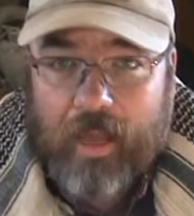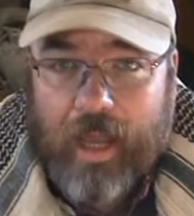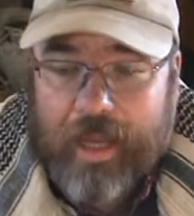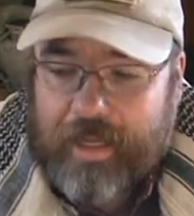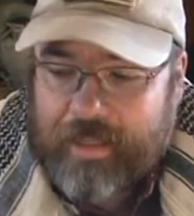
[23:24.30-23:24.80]

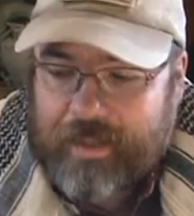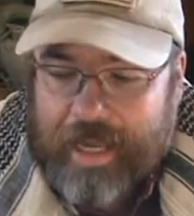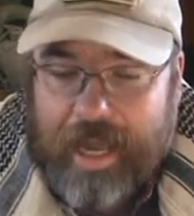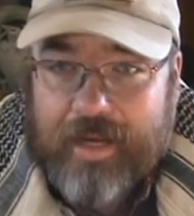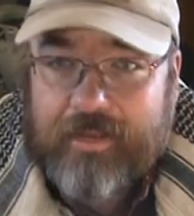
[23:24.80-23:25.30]
I
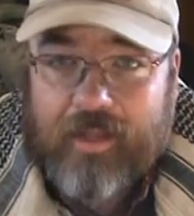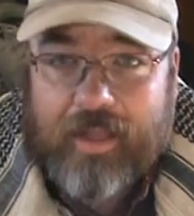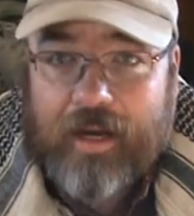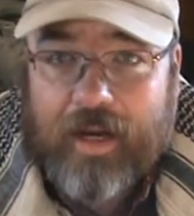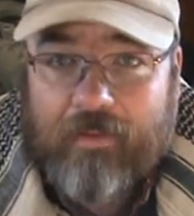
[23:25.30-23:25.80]
can't say
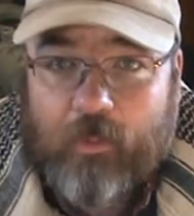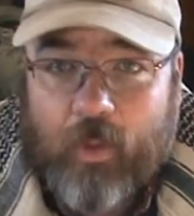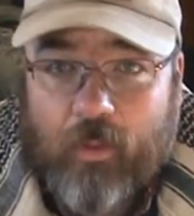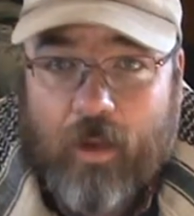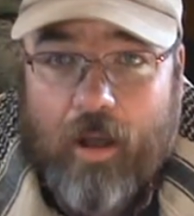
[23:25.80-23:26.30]
that I ever
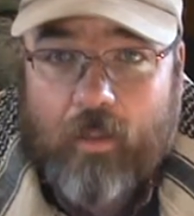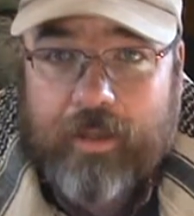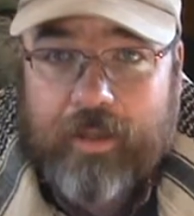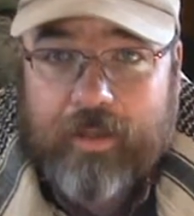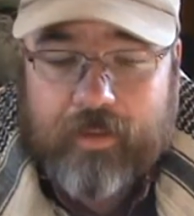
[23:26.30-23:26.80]
went wrong
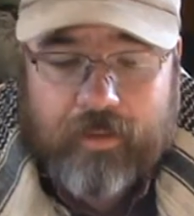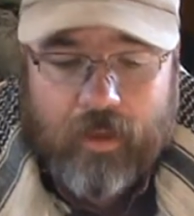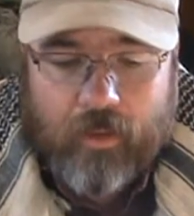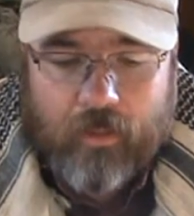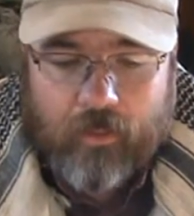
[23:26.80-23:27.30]
with it.
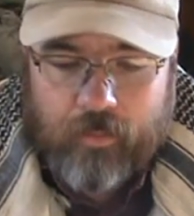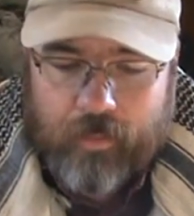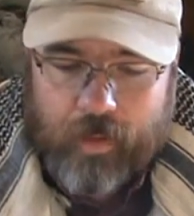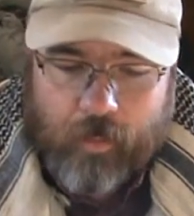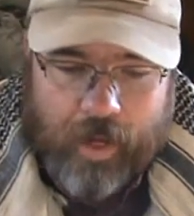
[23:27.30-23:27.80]
So
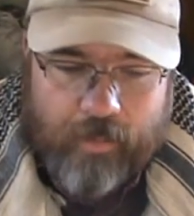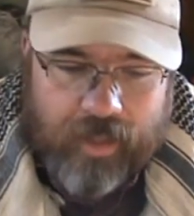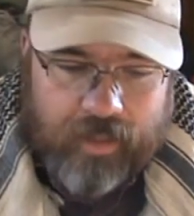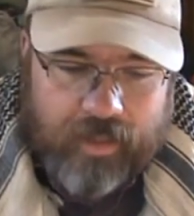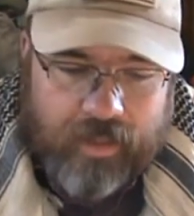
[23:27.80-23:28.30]
when I
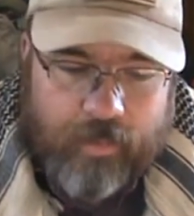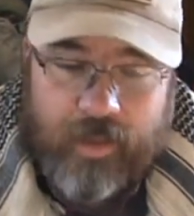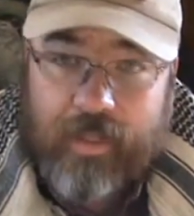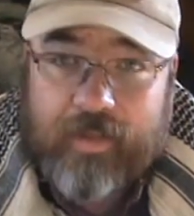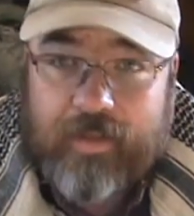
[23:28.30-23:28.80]
picked these up, I
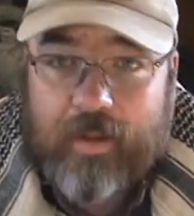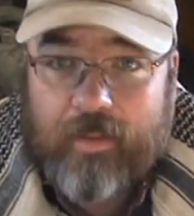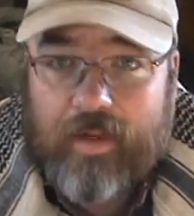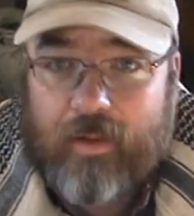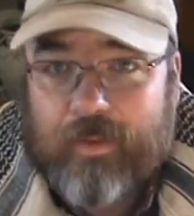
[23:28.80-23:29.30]
thought the
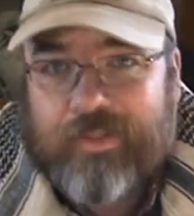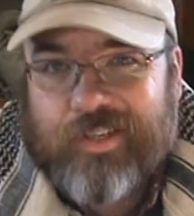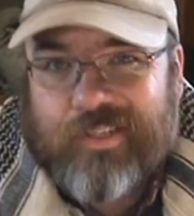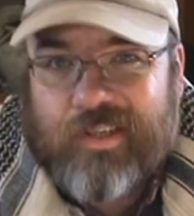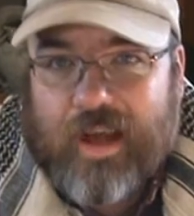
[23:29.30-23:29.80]
same, you know, it's
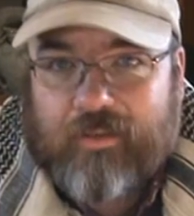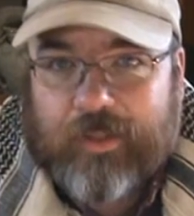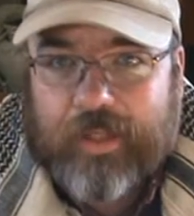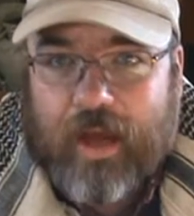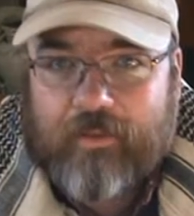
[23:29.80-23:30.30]
just a
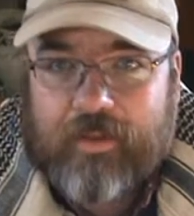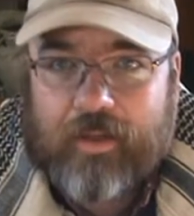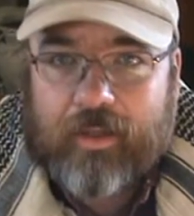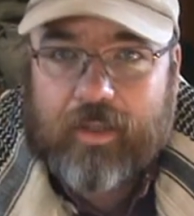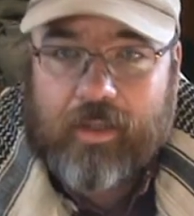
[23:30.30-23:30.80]
novelty knife.
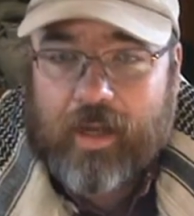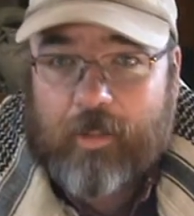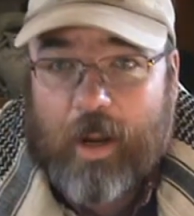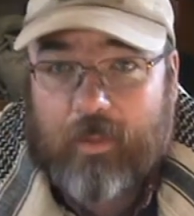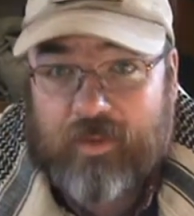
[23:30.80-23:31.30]
They're
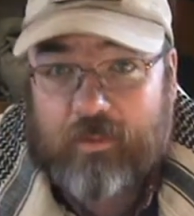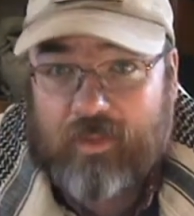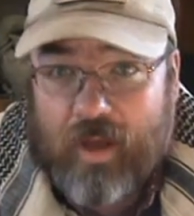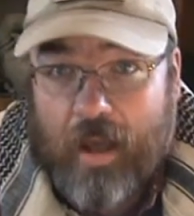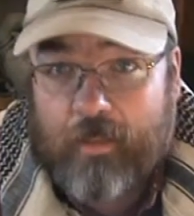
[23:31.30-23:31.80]
coming out with some
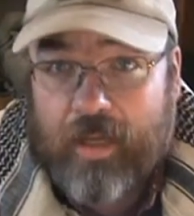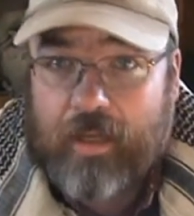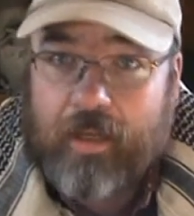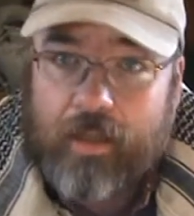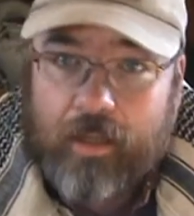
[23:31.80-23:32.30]

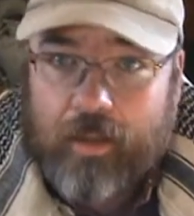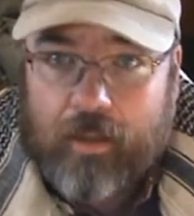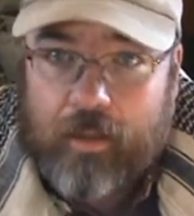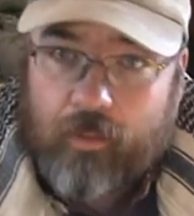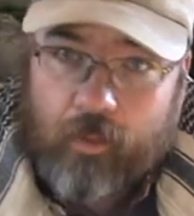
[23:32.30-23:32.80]
zombie
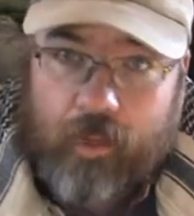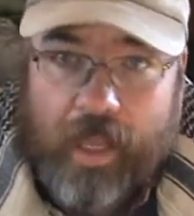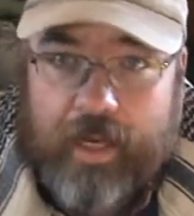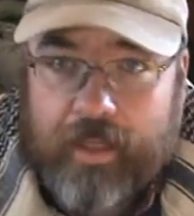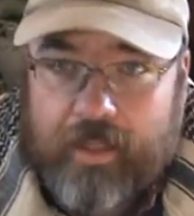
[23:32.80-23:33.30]

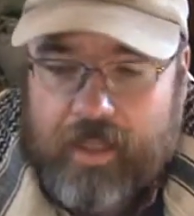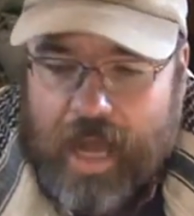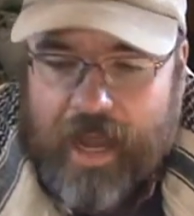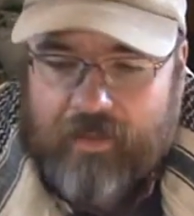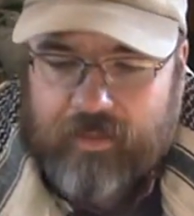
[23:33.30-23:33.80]
related
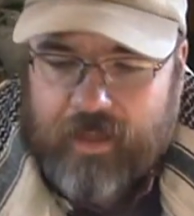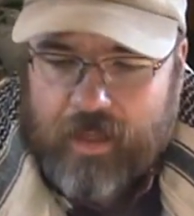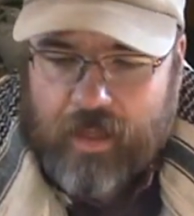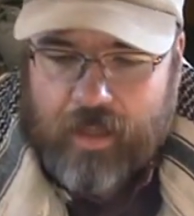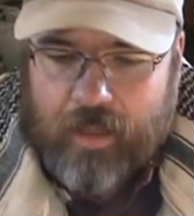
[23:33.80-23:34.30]
knives.
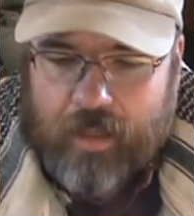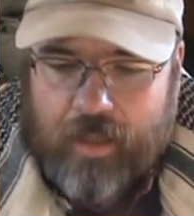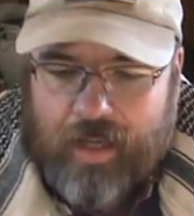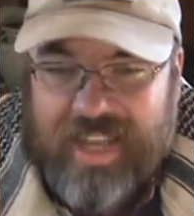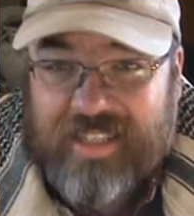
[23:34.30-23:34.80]

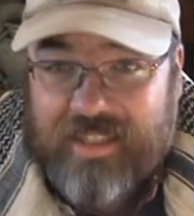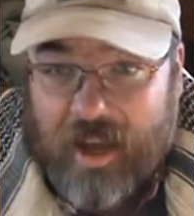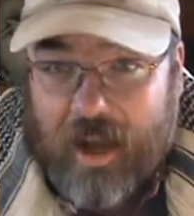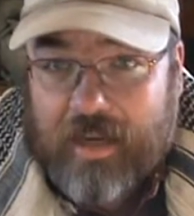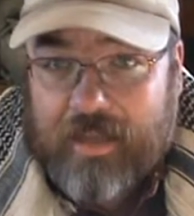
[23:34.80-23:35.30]
It's
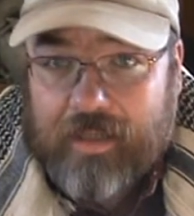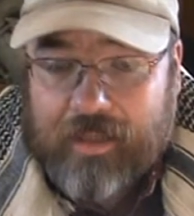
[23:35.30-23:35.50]
not.